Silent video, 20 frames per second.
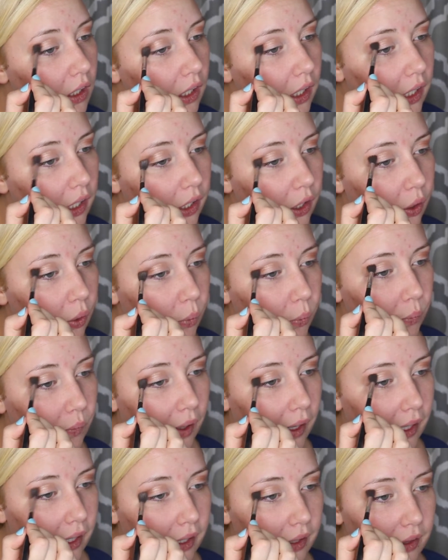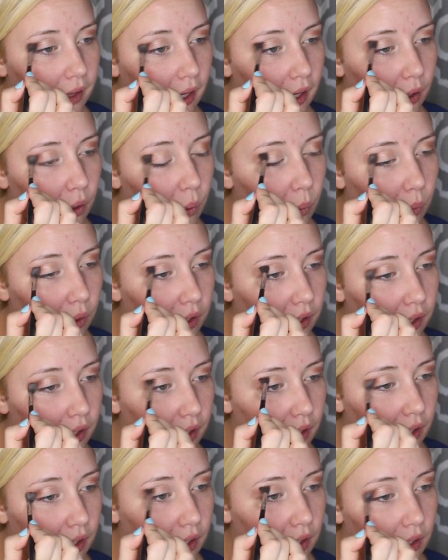and go right in that
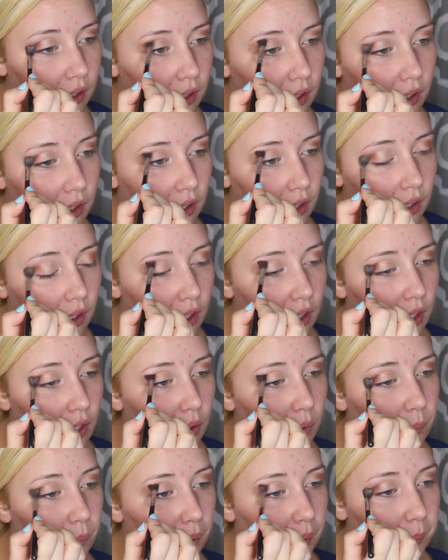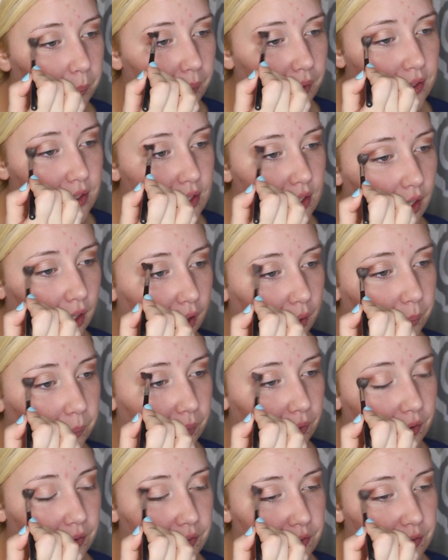corner where we started
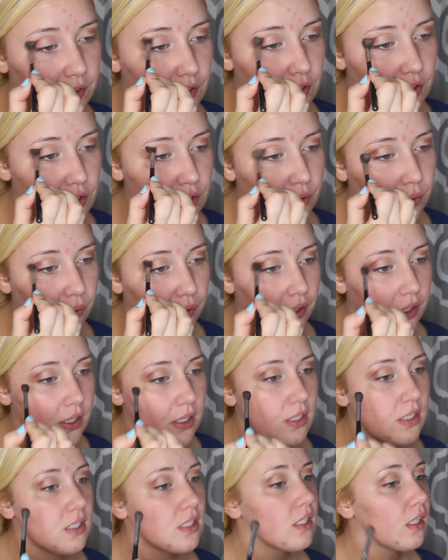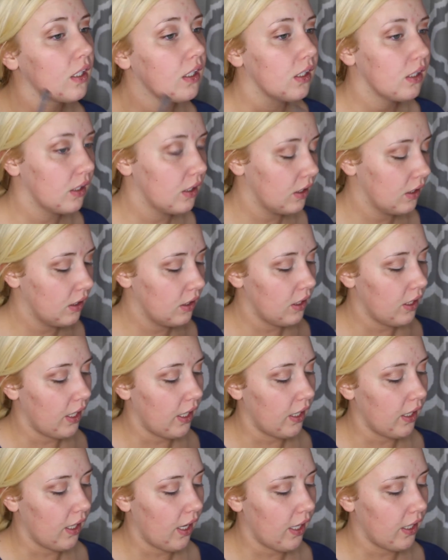with the first crease,
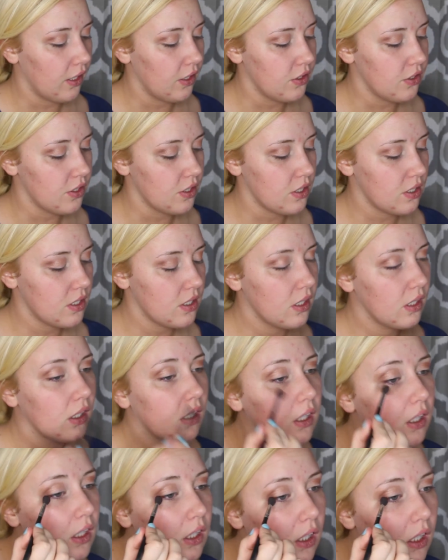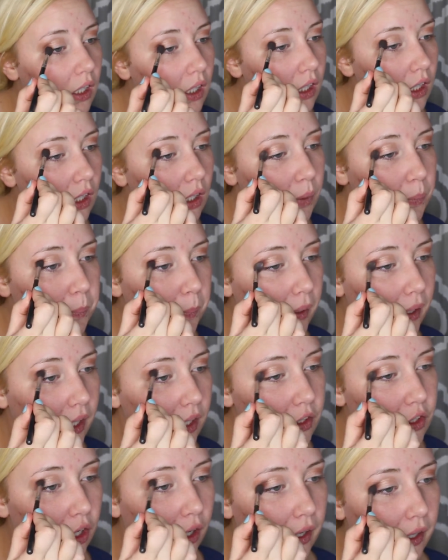and kind of just make
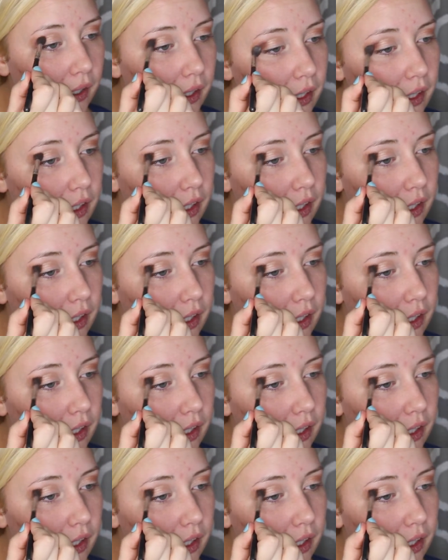it darker,